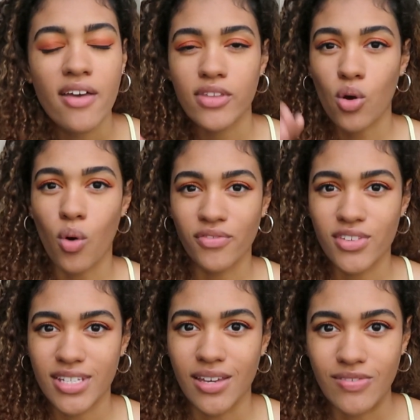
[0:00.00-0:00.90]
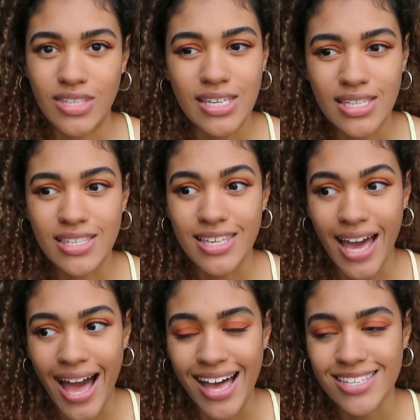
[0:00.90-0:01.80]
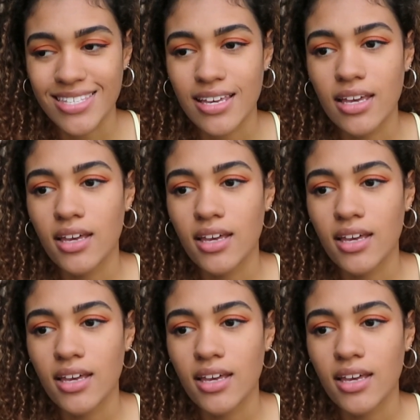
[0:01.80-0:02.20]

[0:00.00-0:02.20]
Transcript: the quantity of seasons it has.